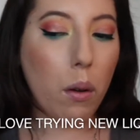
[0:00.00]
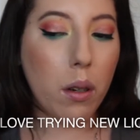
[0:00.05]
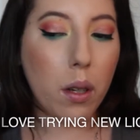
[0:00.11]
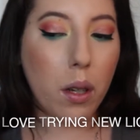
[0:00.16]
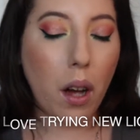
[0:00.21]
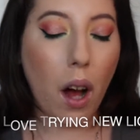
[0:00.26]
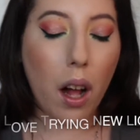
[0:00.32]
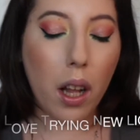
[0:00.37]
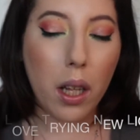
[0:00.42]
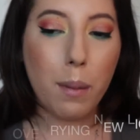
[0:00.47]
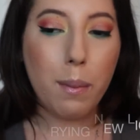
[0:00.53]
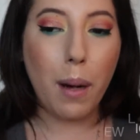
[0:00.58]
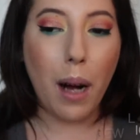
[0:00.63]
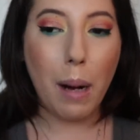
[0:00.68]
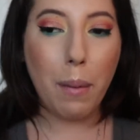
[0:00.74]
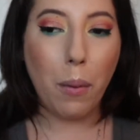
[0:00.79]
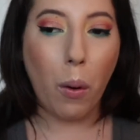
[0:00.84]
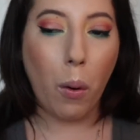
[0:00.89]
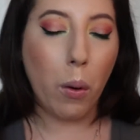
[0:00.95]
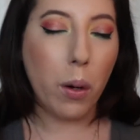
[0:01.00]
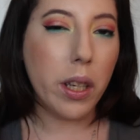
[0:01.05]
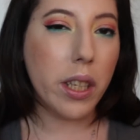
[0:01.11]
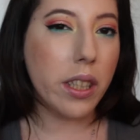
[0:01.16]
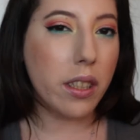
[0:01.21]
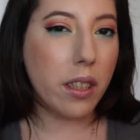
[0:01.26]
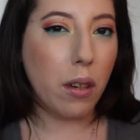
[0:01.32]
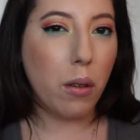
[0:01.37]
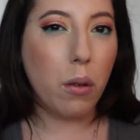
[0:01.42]

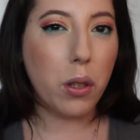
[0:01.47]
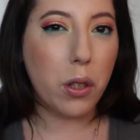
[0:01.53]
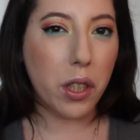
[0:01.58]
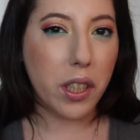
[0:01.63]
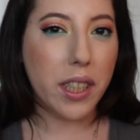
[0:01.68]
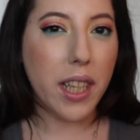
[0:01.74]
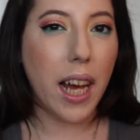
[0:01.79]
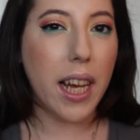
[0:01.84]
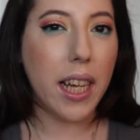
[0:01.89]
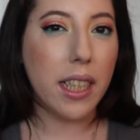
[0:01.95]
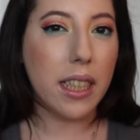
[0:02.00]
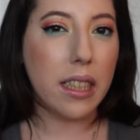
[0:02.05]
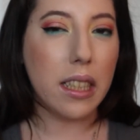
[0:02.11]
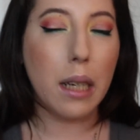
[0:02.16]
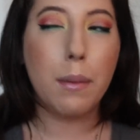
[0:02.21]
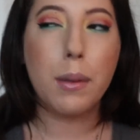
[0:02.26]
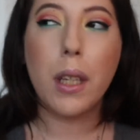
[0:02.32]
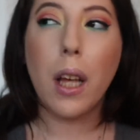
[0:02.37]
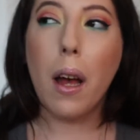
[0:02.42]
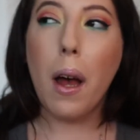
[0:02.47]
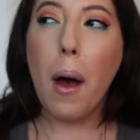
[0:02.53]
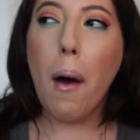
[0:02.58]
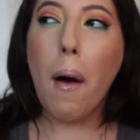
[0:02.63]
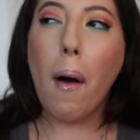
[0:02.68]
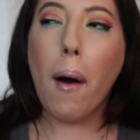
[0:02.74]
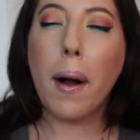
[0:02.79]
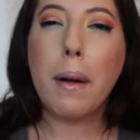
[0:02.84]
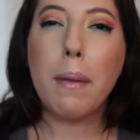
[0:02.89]
ColourPop Ultra Satin Lips
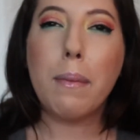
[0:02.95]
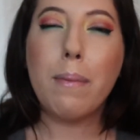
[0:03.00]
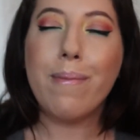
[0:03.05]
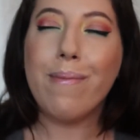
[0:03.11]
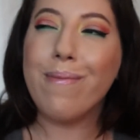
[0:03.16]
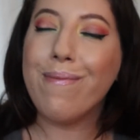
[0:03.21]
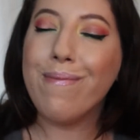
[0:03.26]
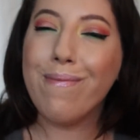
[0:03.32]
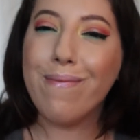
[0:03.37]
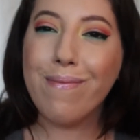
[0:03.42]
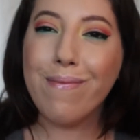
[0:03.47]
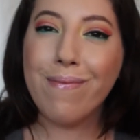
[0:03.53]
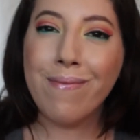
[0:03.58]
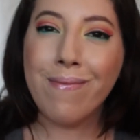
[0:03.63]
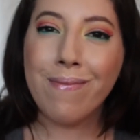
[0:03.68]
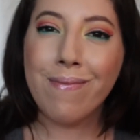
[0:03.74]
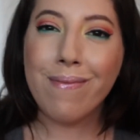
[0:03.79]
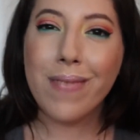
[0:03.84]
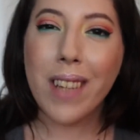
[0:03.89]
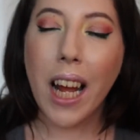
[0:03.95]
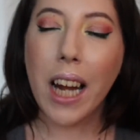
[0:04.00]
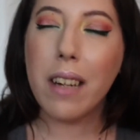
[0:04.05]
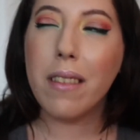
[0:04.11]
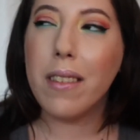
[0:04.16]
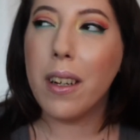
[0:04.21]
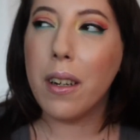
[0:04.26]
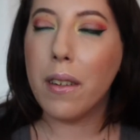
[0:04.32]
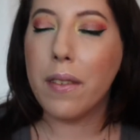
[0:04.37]
are, mm, I
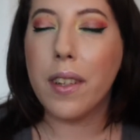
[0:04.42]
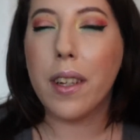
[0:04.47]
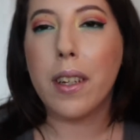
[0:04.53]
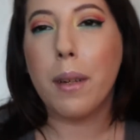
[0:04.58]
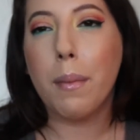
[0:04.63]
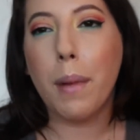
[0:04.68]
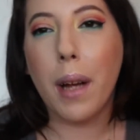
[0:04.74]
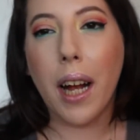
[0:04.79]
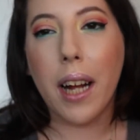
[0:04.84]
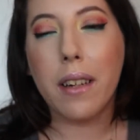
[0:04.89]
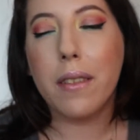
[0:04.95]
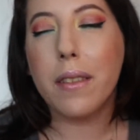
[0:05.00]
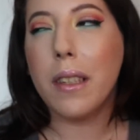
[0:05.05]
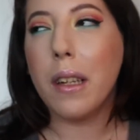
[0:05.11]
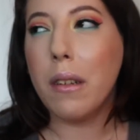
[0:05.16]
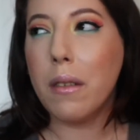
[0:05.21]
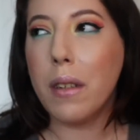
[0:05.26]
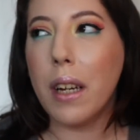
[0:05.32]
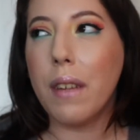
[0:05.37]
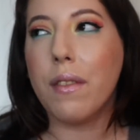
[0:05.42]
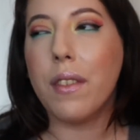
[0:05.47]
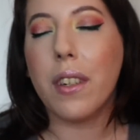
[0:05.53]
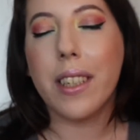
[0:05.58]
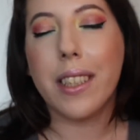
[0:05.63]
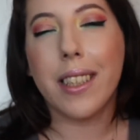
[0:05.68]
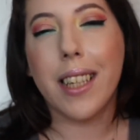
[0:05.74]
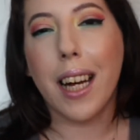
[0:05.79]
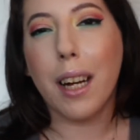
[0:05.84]
don't know if they're, I don't know if
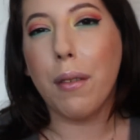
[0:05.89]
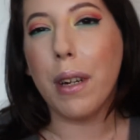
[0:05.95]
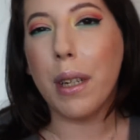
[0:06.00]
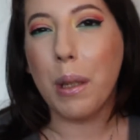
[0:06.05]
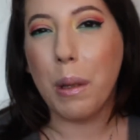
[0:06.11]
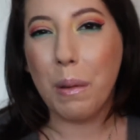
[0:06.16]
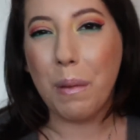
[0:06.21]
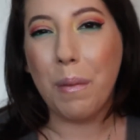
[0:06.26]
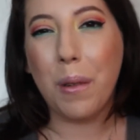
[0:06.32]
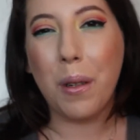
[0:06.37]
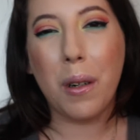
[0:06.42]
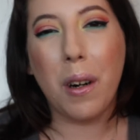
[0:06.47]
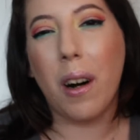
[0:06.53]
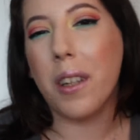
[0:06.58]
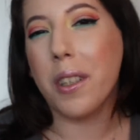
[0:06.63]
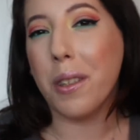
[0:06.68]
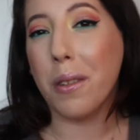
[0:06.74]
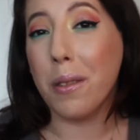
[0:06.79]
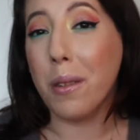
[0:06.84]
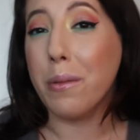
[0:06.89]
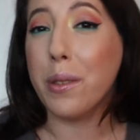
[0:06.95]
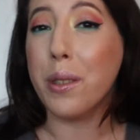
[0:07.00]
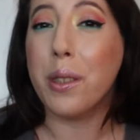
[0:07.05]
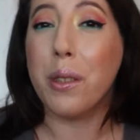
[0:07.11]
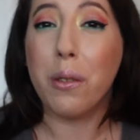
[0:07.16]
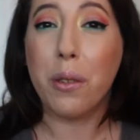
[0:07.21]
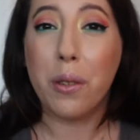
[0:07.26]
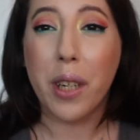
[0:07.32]
they're exactly doable. Also, those
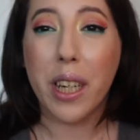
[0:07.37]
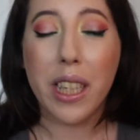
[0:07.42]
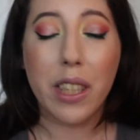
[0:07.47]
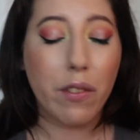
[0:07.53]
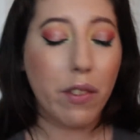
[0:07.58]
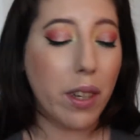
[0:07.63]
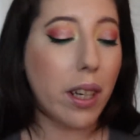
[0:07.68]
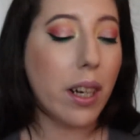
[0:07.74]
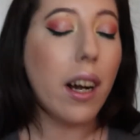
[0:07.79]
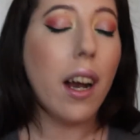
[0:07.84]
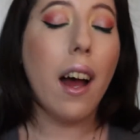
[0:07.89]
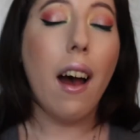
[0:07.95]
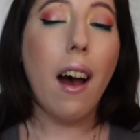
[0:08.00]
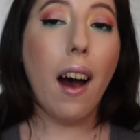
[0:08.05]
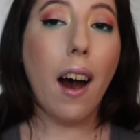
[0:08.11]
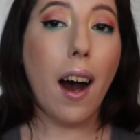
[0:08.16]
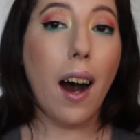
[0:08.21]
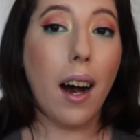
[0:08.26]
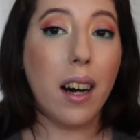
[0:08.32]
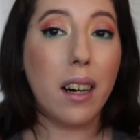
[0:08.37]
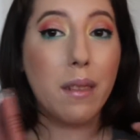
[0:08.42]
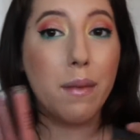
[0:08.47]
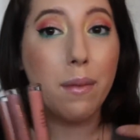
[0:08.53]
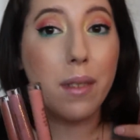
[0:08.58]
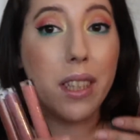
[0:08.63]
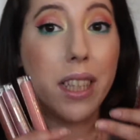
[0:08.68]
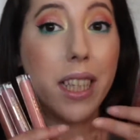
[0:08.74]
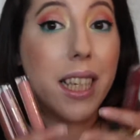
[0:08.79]
do transfer.
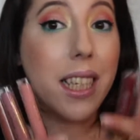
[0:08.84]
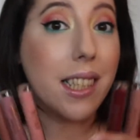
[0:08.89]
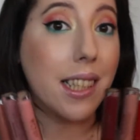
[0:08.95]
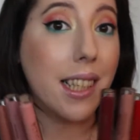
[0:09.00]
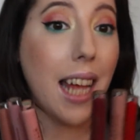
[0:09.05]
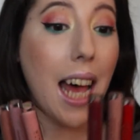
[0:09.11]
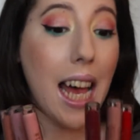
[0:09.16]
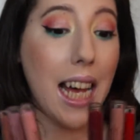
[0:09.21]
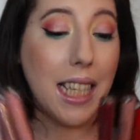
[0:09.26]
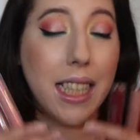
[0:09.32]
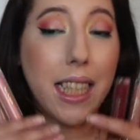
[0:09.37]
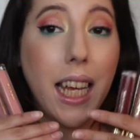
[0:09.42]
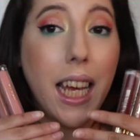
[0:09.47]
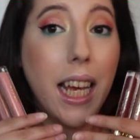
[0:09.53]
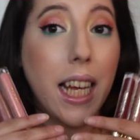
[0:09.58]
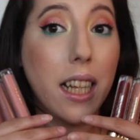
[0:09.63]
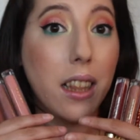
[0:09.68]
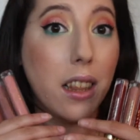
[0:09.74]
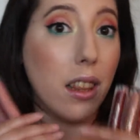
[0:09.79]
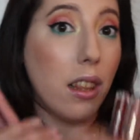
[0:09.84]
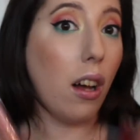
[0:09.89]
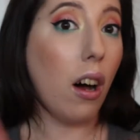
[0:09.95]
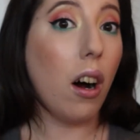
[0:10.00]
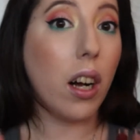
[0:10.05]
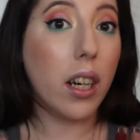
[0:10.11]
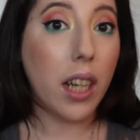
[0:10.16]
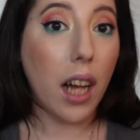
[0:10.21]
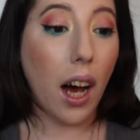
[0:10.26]
Um, these last a
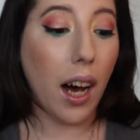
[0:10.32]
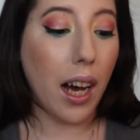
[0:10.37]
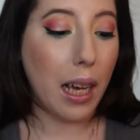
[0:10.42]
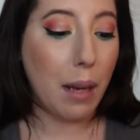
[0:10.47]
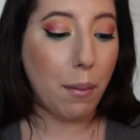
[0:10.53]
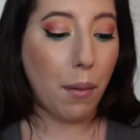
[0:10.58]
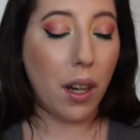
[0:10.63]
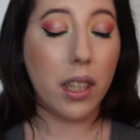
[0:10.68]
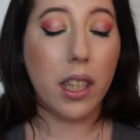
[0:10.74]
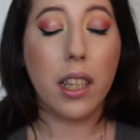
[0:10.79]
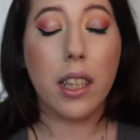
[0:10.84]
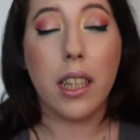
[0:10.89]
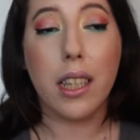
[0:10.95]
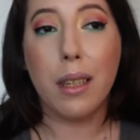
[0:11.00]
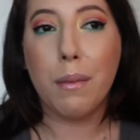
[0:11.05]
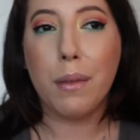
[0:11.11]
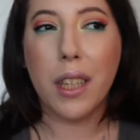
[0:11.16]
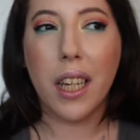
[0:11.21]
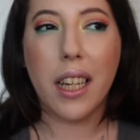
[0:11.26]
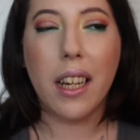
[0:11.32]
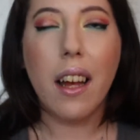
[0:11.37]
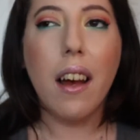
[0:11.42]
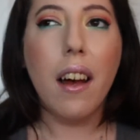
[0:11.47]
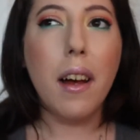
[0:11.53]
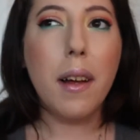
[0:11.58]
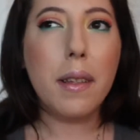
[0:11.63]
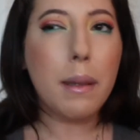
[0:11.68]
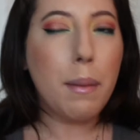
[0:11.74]
long time on the lips, and
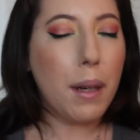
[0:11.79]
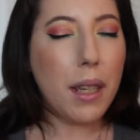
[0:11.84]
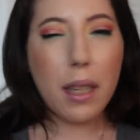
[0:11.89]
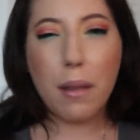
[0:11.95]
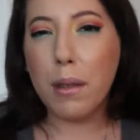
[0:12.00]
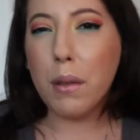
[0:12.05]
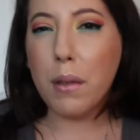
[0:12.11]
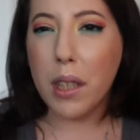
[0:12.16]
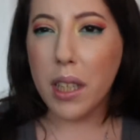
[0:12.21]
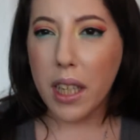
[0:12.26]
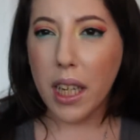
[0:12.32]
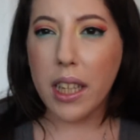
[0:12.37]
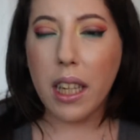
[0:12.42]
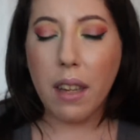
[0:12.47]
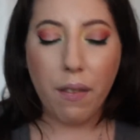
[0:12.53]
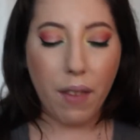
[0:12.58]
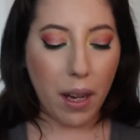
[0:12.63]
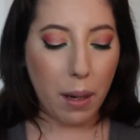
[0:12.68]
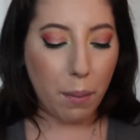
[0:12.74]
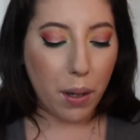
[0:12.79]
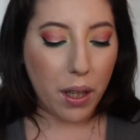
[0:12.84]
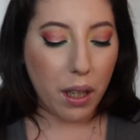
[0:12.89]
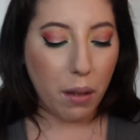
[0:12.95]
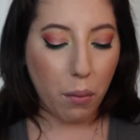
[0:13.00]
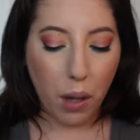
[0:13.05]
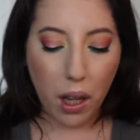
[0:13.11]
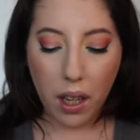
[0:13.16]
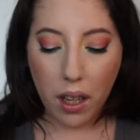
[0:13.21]
depending on which one you get, they fade
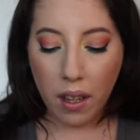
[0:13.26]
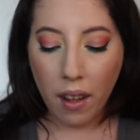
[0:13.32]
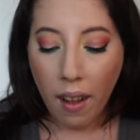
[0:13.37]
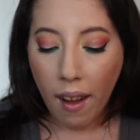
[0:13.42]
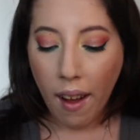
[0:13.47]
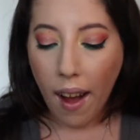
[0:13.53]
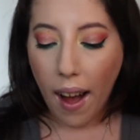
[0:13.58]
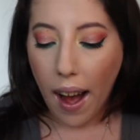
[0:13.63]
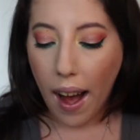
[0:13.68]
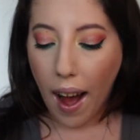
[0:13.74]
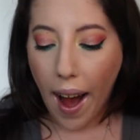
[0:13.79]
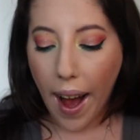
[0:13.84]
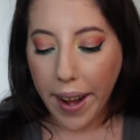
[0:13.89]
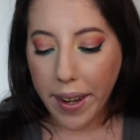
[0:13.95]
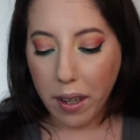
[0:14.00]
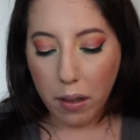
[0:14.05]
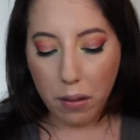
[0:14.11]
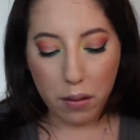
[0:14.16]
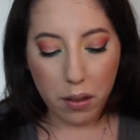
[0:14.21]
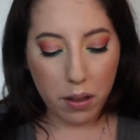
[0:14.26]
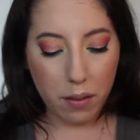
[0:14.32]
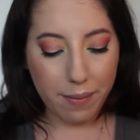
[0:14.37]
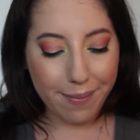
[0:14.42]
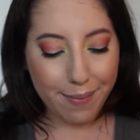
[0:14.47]
pretty well. I don't.